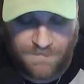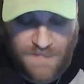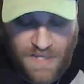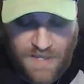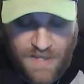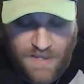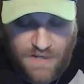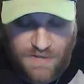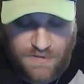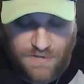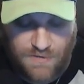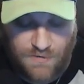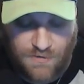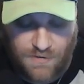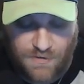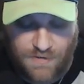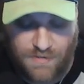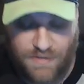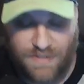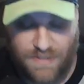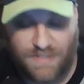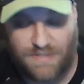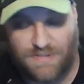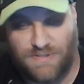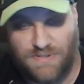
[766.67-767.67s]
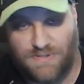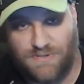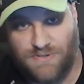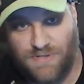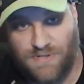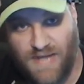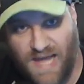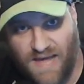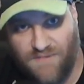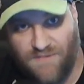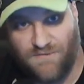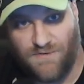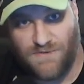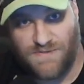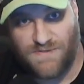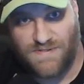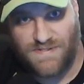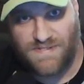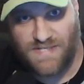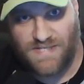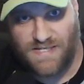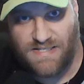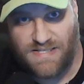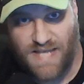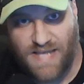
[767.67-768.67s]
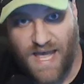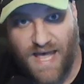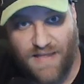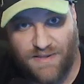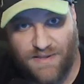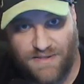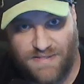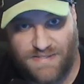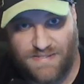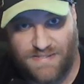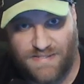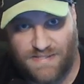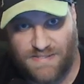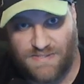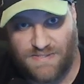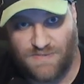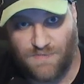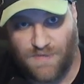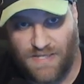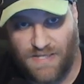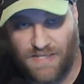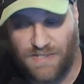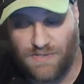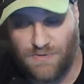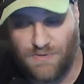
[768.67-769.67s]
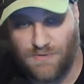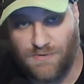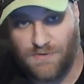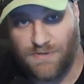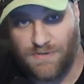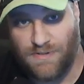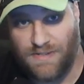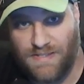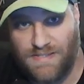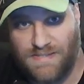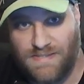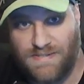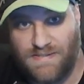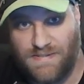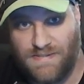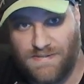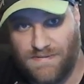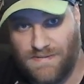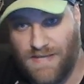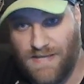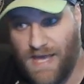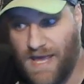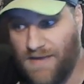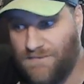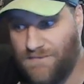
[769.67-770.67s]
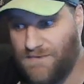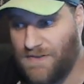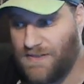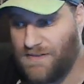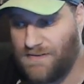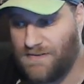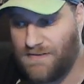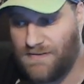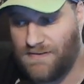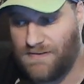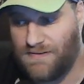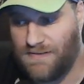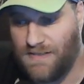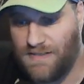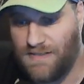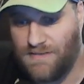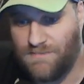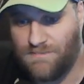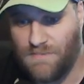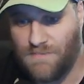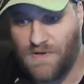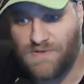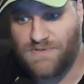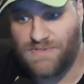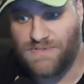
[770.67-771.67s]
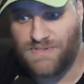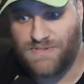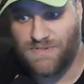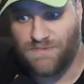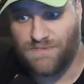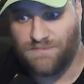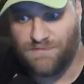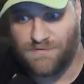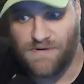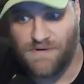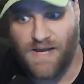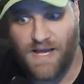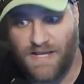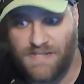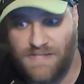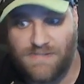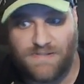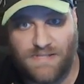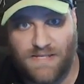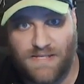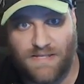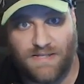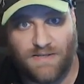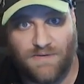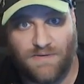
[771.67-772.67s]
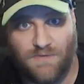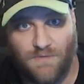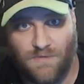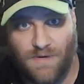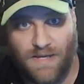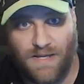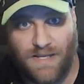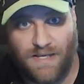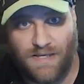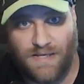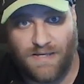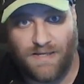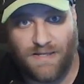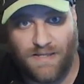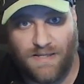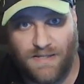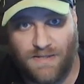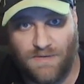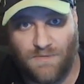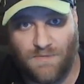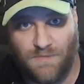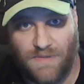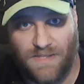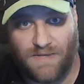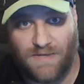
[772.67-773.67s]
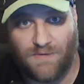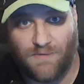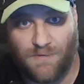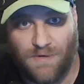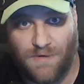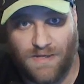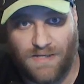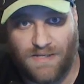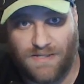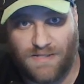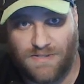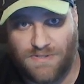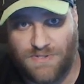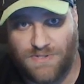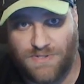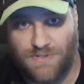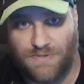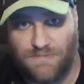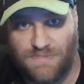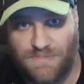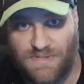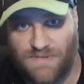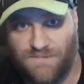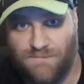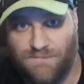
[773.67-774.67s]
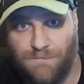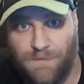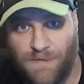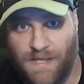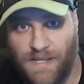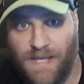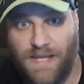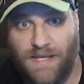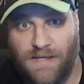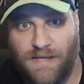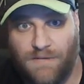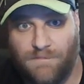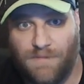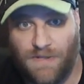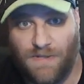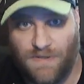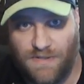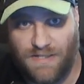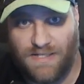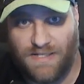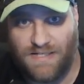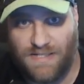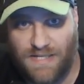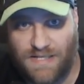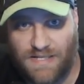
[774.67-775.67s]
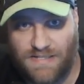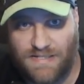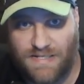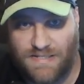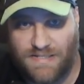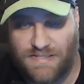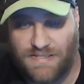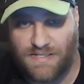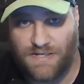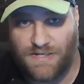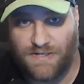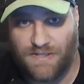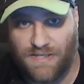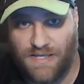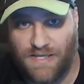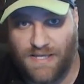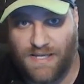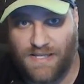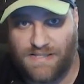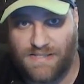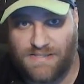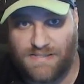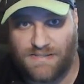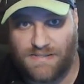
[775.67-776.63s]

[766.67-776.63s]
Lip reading: New Orleans travels to Dallas this week. New Orleans having the most surprising win in week one in terms of playing ability, not necessarily against,